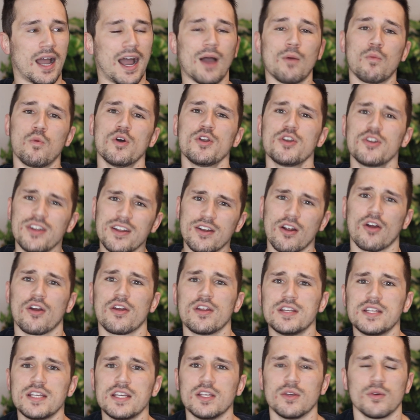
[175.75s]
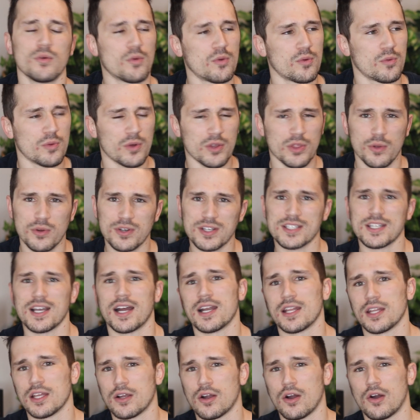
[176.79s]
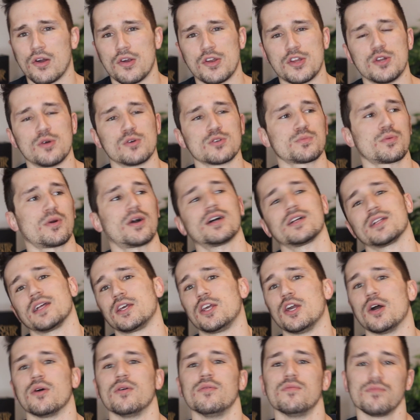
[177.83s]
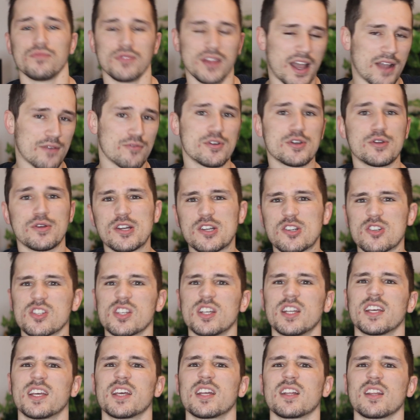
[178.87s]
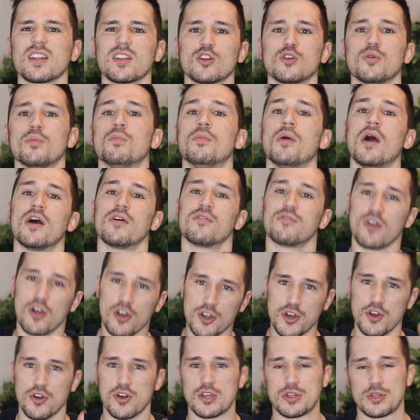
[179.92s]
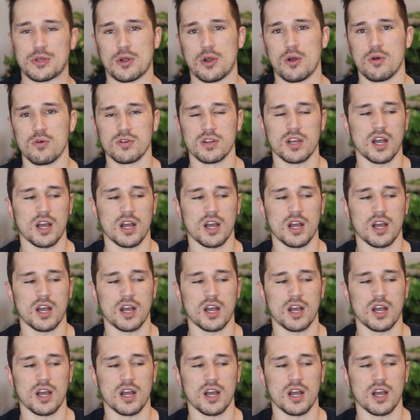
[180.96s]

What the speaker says: I wonder in R&D when they were designing the card, it was probably like, yo, every creature is going to get a little buff during their own